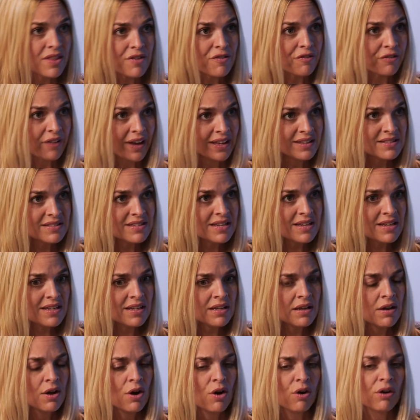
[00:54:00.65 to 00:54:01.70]
the
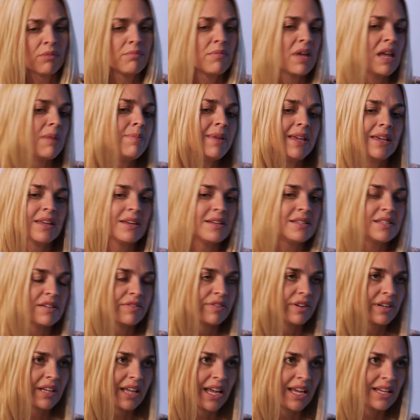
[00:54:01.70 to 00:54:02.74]
frenzy, or maybe in a
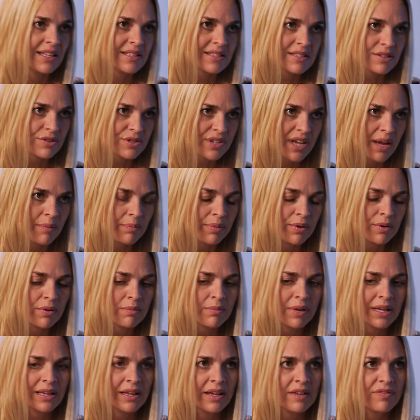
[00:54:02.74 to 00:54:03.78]
different cadence or tempo in
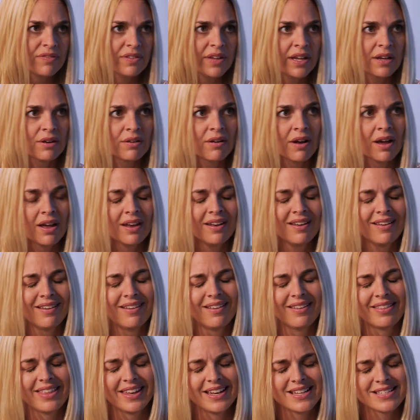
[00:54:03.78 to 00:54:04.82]
my life later on
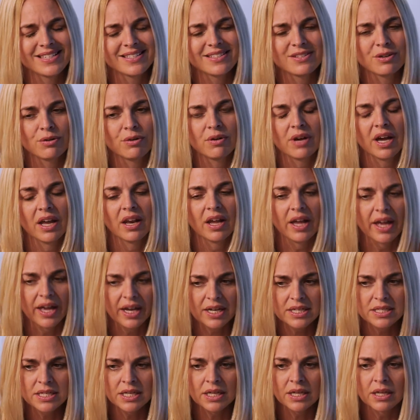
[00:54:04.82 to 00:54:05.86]
that isn't so kind of
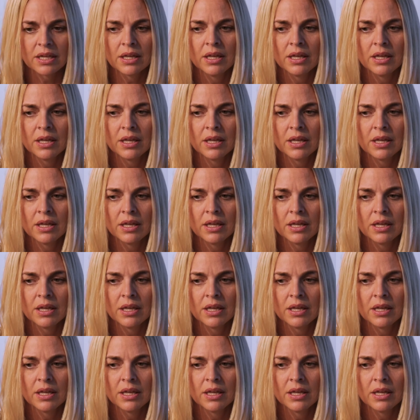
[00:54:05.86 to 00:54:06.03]
hectic